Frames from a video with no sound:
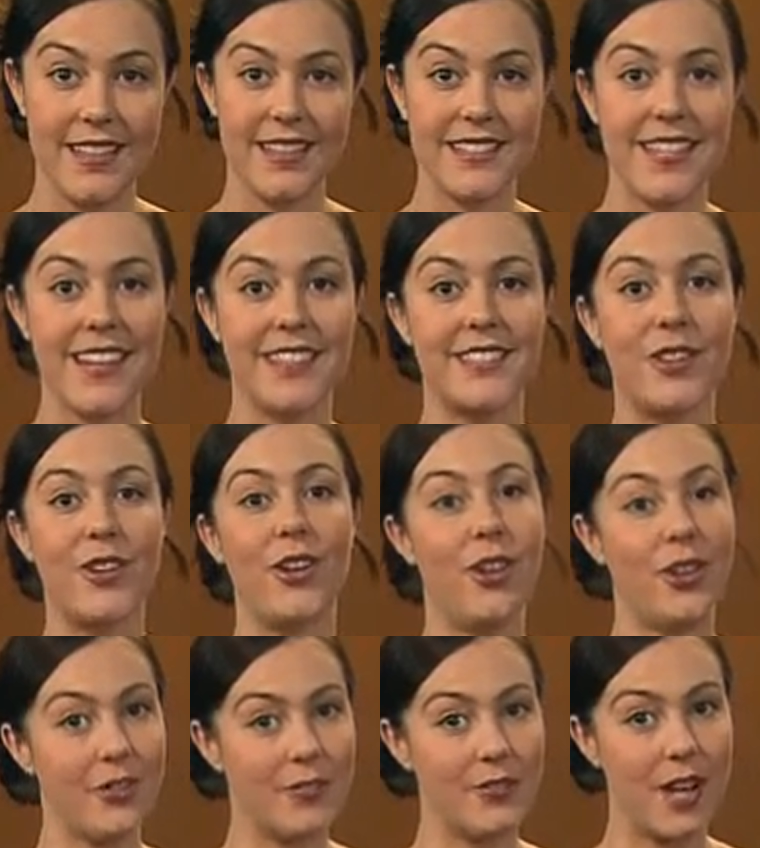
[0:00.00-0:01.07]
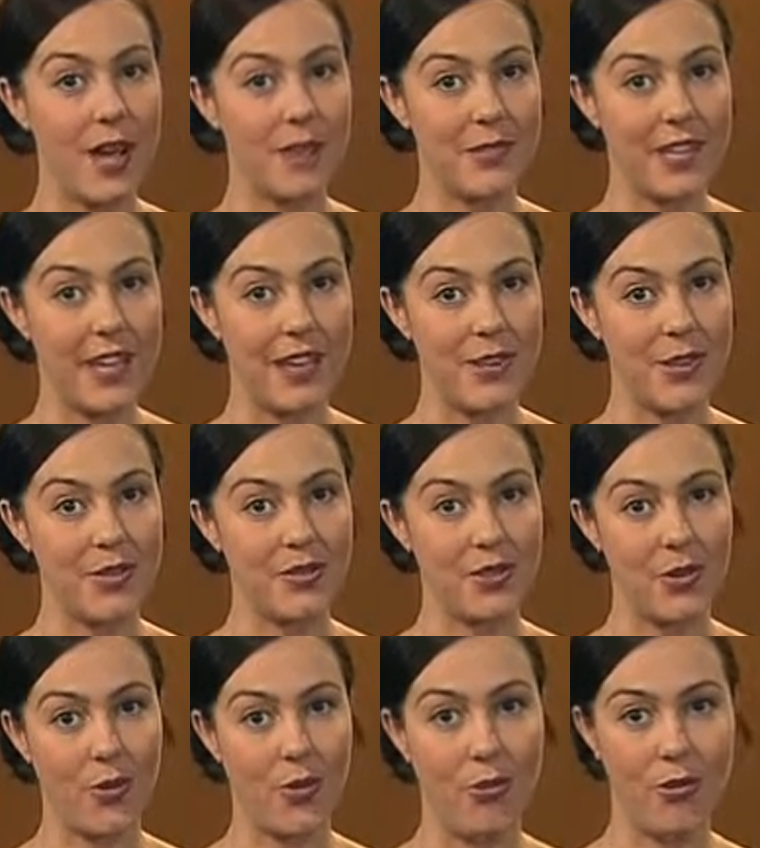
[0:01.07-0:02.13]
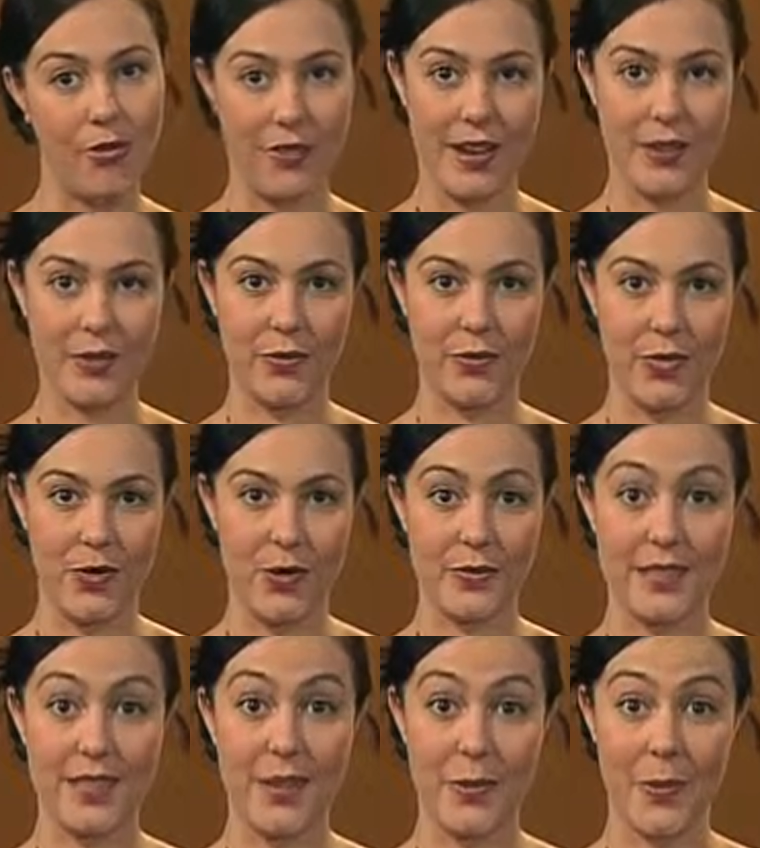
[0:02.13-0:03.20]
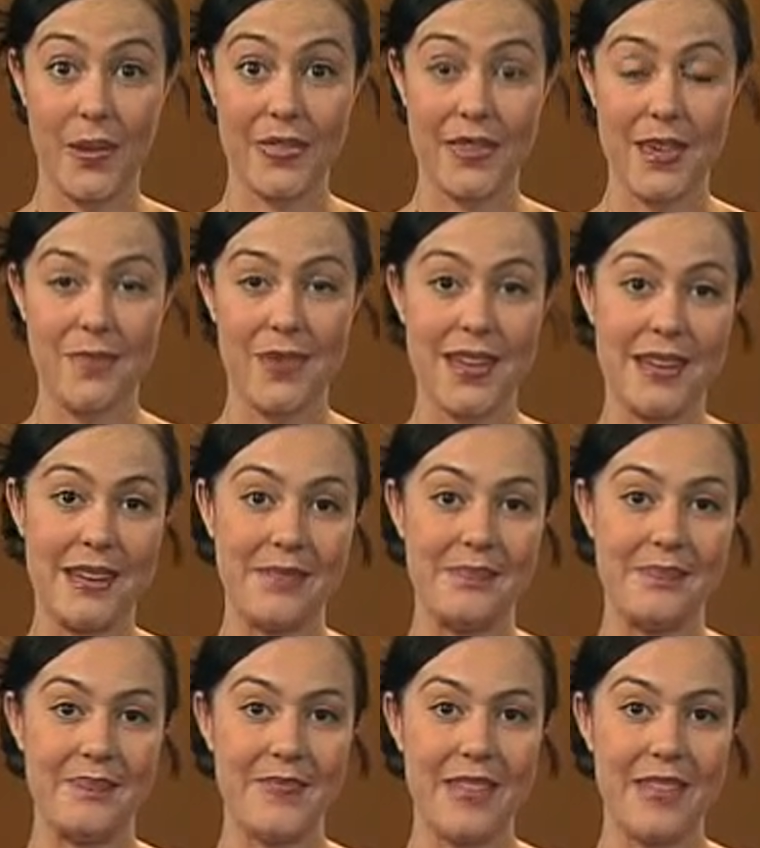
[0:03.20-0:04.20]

It takes a lot of time to get used to all the phrasal verbs and what they mean.